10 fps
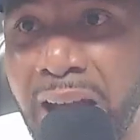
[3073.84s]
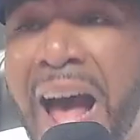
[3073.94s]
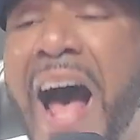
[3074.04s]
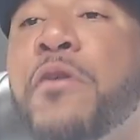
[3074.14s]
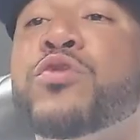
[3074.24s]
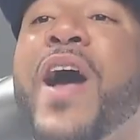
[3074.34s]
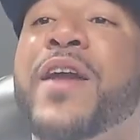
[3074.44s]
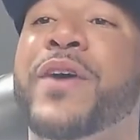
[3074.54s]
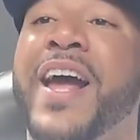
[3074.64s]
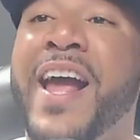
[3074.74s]
I was
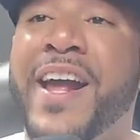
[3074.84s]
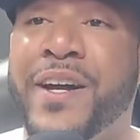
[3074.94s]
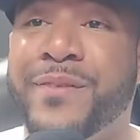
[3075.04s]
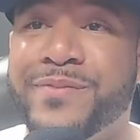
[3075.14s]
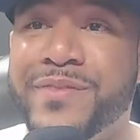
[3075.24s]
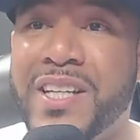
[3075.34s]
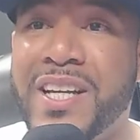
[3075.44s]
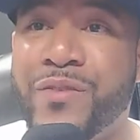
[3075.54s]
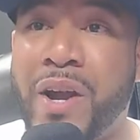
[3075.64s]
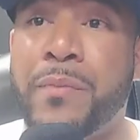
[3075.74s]
riding with Ham.
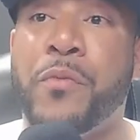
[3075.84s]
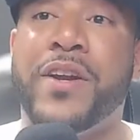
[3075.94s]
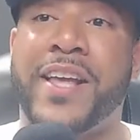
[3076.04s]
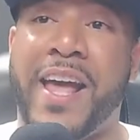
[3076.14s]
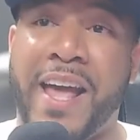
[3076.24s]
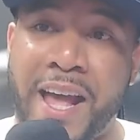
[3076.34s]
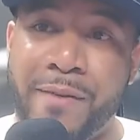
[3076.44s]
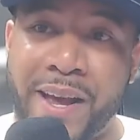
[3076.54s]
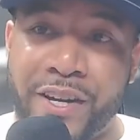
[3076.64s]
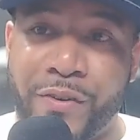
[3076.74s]
Right, remember when Ham
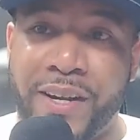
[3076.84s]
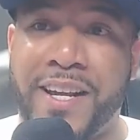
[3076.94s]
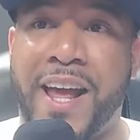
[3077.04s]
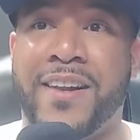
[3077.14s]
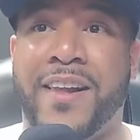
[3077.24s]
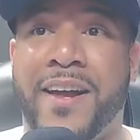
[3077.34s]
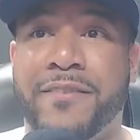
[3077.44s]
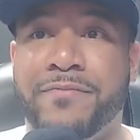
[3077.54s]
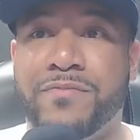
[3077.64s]
had the green Cadillac,